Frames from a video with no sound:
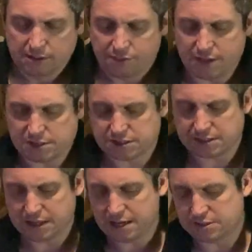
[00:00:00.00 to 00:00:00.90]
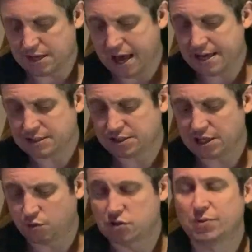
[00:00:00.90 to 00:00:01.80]
This is a
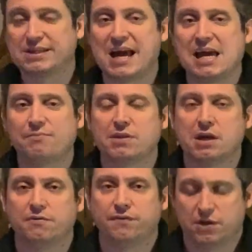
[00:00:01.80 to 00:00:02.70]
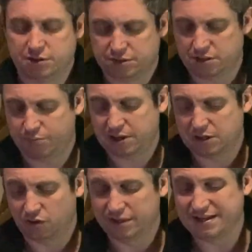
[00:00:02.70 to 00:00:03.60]
sequel to a game that first
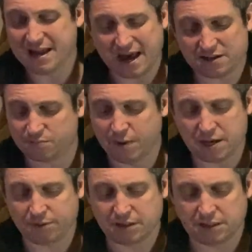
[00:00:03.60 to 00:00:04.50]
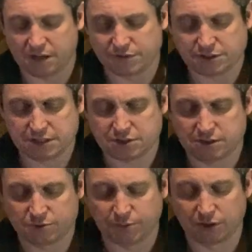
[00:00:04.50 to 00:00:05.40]
appeared on the NES, maybe other
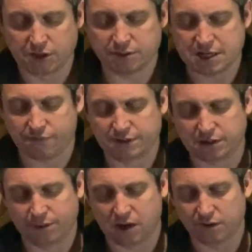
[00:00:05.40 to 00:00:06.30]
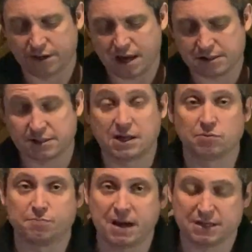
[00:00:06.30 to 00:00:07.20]
systems, but I know it definitely came out on the NES, and that
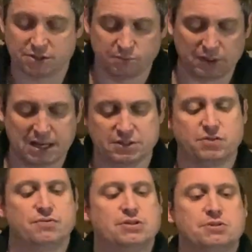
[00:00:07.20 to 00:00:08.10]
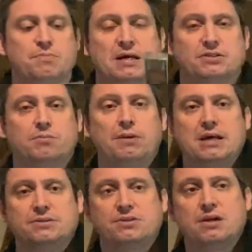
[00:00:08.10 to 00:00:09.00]
was Master Blaster, and this is Master
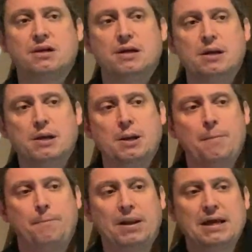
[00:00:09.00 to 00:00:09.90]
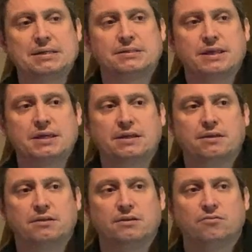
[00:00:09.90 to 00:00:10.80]
Blaster Blasting
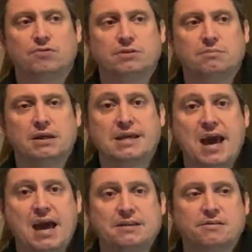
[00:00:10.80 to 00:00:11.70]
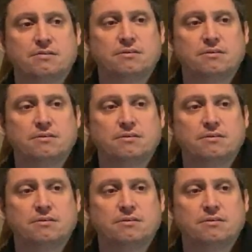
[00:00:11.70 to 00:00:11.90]
again